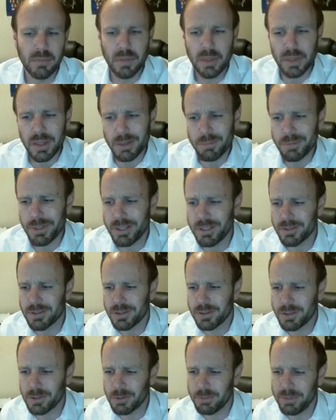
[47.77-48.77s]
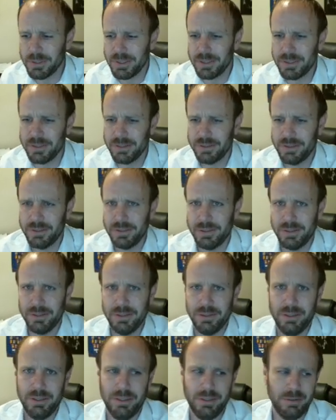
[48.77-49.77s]
thumbnails a little bit,
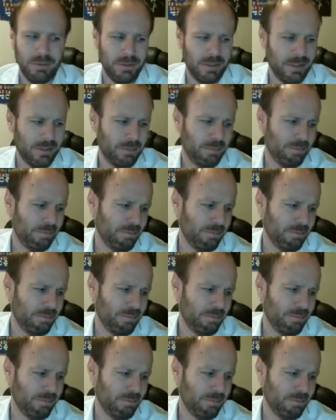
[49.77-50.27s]
I